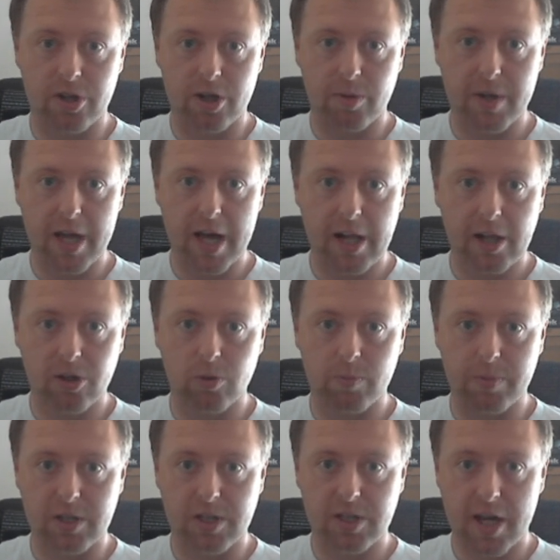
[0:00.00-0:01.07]
They'll be held up
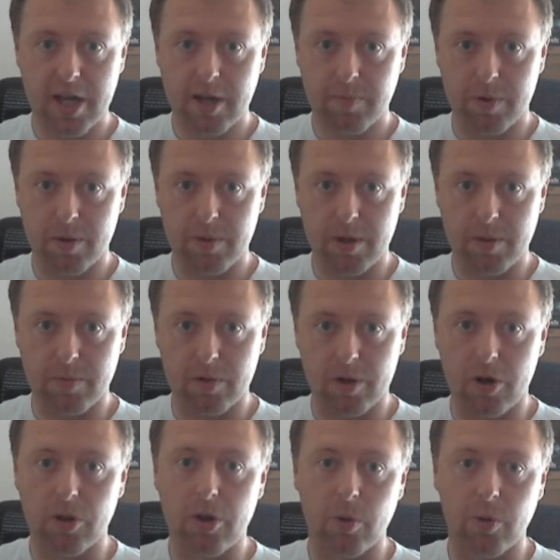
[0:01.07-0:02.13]
in staked by people,
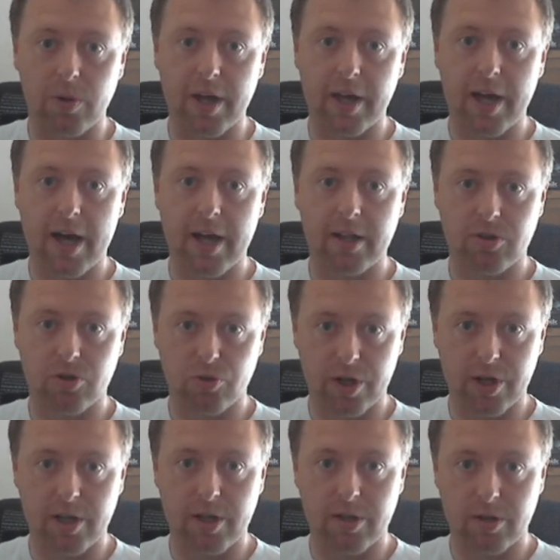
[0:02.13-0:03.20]
although they can,
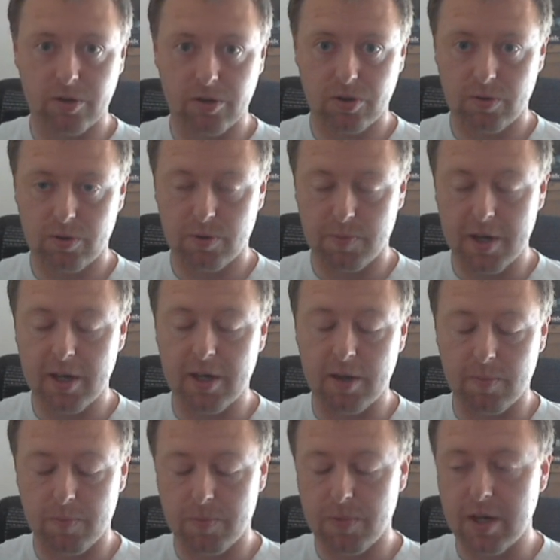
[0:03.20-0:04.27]
strictly
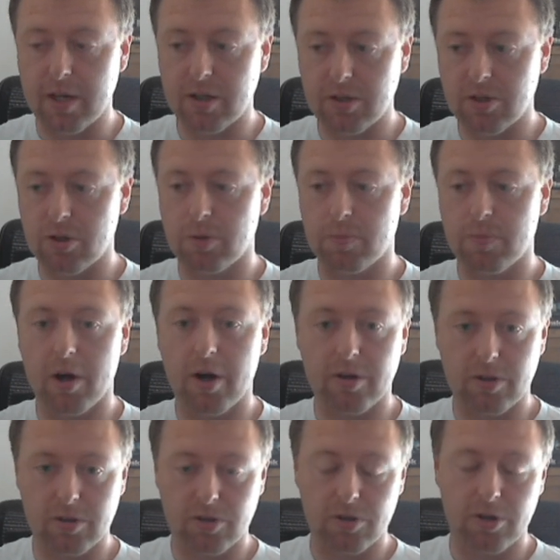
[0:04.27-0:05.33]
speaking, be considered part
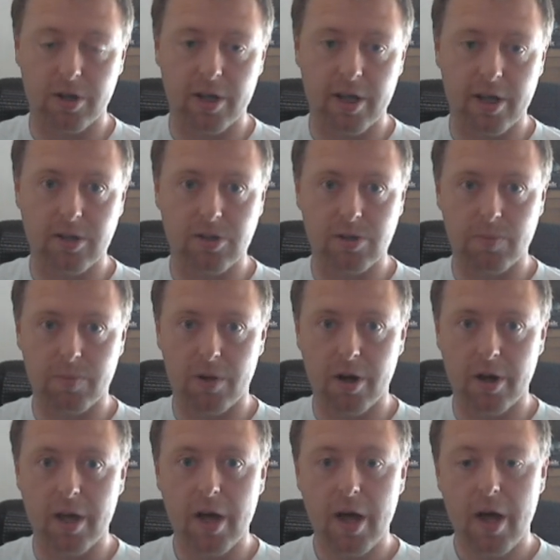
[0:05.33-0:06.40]
of the circulating
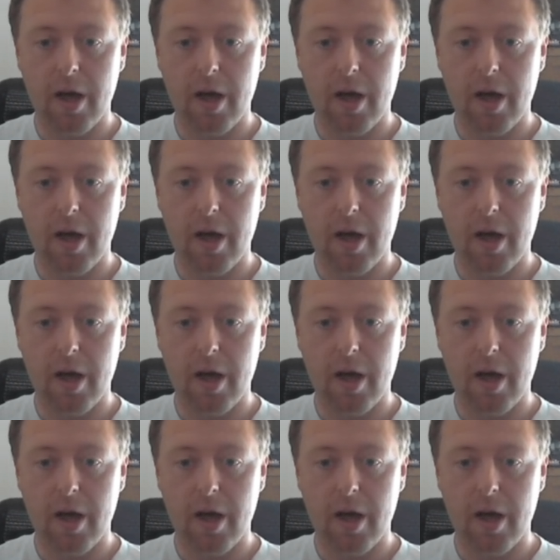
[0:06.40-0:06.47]
supply.